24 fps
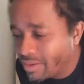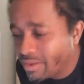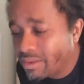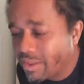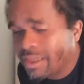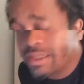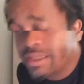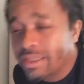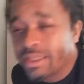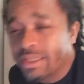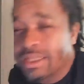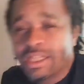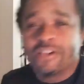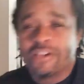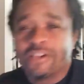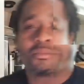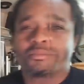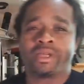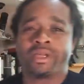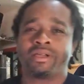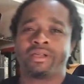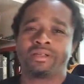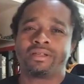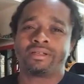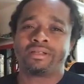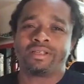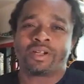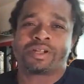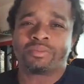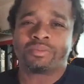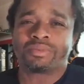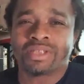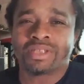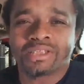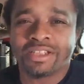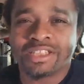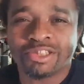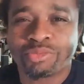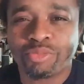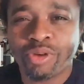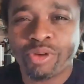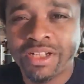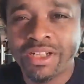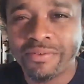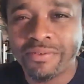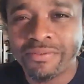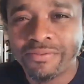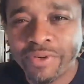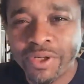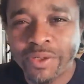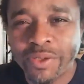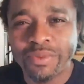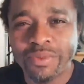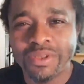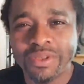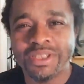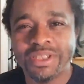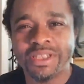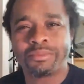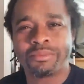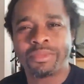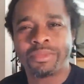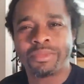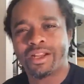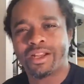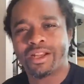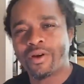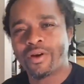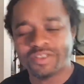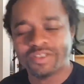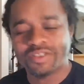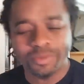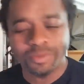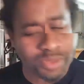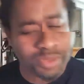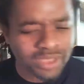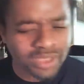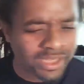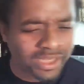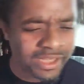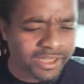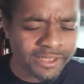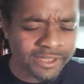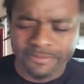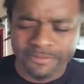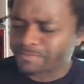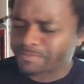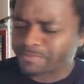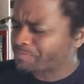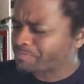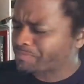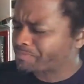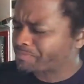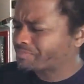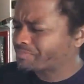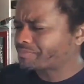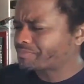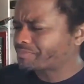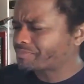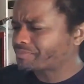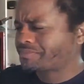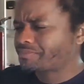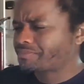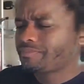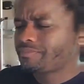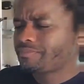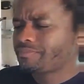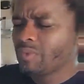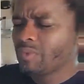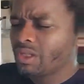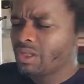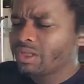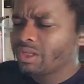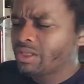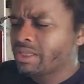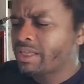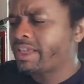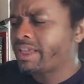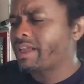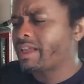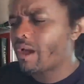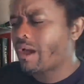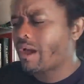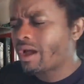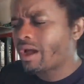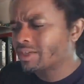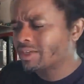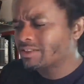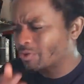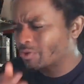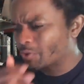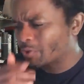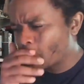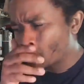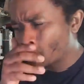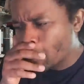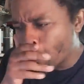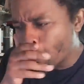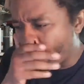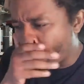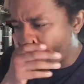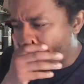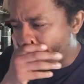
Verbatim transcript: And love, man, you know what I'm saying? Spreading the frequency, man, across the plane. And yeah, all right, so cool.